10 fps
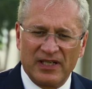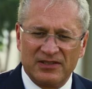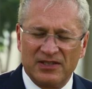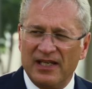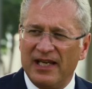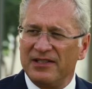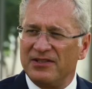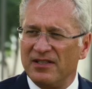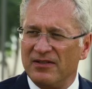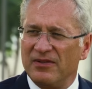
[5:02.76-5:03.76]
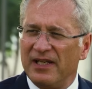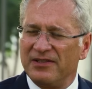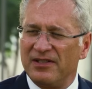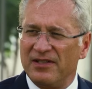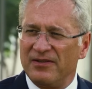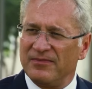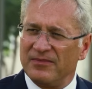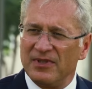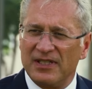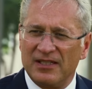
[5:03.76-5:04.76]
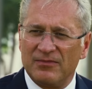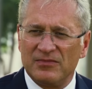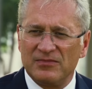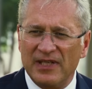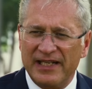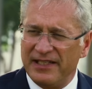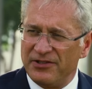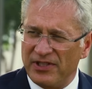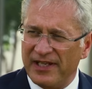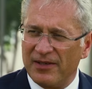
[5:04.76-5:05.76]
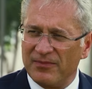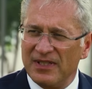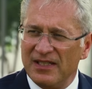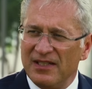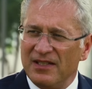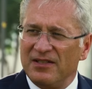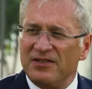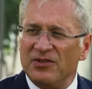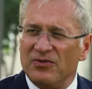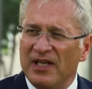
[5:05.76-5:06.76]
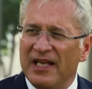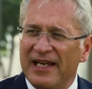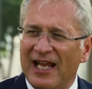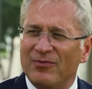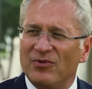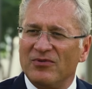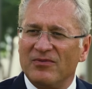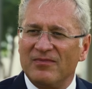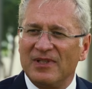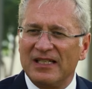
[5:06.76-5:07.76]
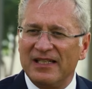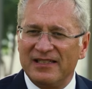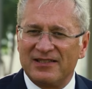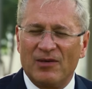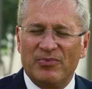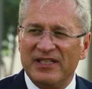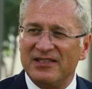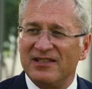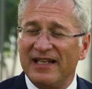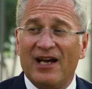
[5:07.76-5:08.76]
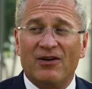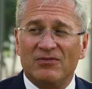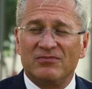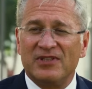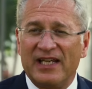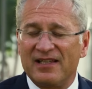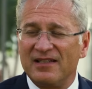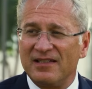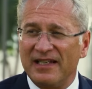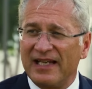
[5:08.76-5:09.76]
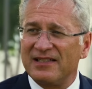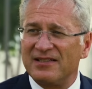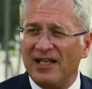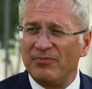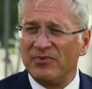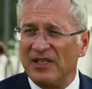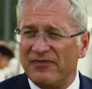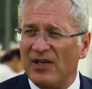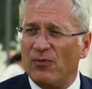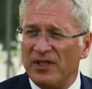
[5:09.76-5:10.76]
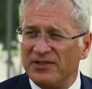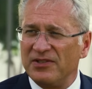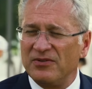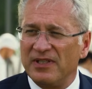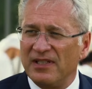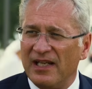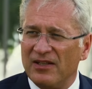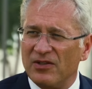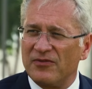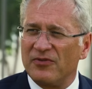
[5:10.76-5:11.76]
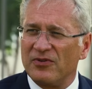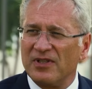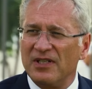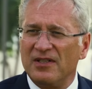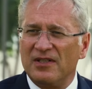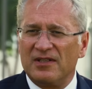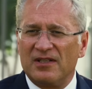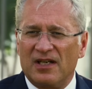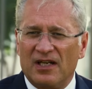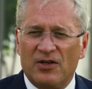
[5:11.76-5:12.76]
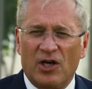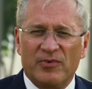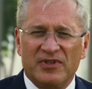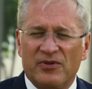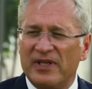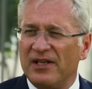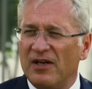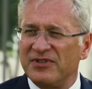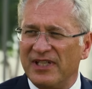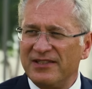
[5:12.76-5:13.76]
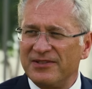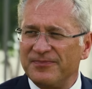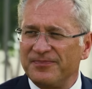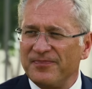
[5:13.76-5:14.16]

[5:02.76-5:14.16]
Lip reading: and to the ADGM, to enable these companies to now take the next step if they want to and look for carbon credit offsets.